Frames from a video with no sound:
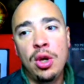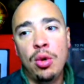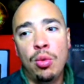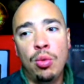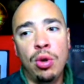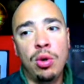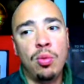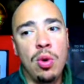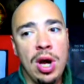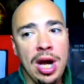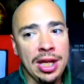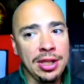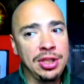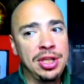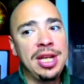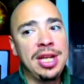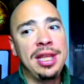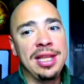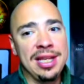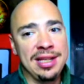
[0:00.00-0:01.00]
we're
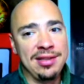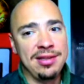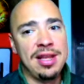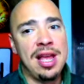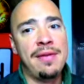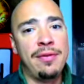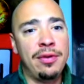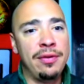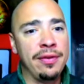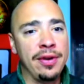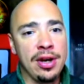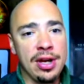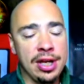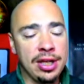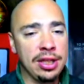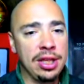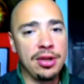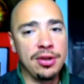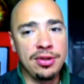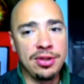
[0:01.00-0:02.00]
watching this level very
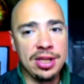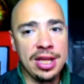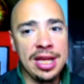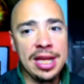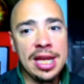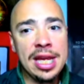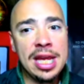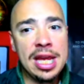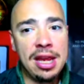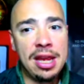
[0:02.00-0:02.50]
closely.